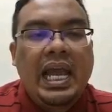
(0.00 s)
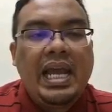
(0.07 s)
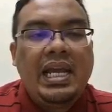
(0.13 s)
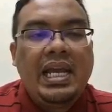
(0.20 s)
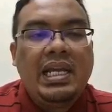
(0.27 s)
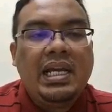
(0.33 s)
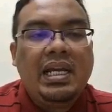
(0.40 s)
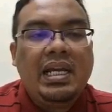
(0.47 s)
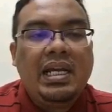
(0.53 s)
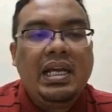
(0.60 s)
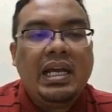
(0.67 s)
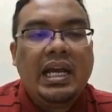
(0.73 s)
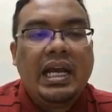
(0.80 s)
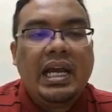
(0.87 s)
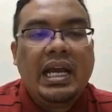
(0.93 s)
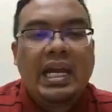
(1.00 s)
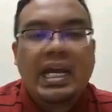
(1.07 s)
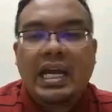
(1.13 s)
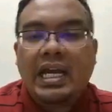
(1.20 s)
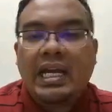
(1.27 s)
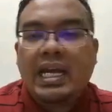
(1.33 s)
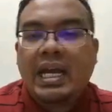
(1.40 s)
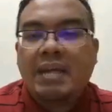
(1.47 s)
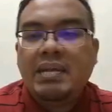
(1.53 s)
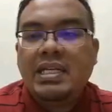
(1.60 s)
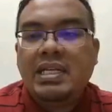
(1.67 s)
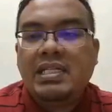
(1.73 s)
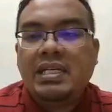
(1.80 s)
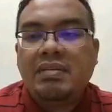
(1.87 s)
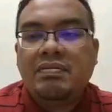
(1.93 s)
and the
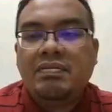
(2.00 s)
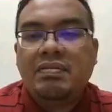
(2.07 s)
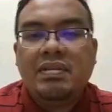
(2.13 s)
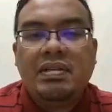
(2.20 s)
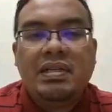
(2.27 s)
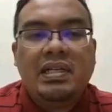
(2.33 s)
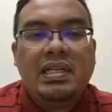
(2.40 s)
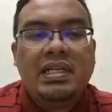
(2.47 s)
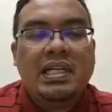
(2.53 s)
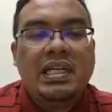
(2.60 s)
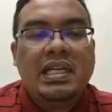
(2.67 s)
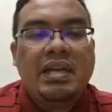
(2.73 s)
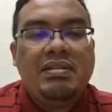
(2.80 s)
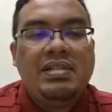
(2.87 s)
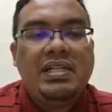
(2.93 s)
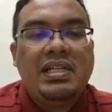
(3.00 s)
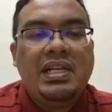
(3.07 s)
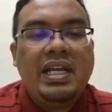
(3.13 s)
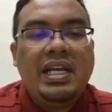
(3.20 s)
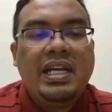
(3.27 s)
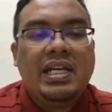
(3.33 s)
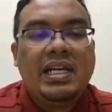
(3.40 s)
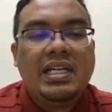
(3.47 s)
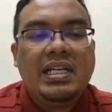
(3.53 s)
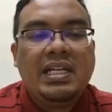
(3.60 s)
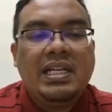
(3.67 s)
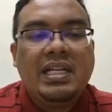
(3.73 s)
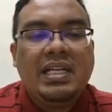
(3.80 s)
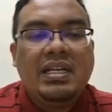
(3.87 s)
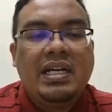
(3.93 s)
camel itself? Can you see the link?
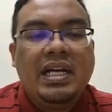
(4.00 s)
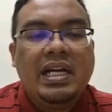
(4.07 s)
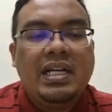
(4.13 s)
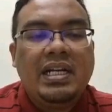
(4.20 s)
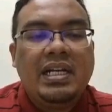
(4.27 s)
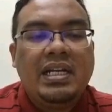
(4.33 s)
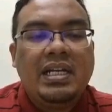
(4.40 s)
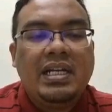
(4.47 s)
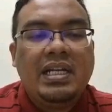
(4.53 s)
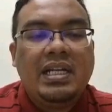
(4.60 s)
Right?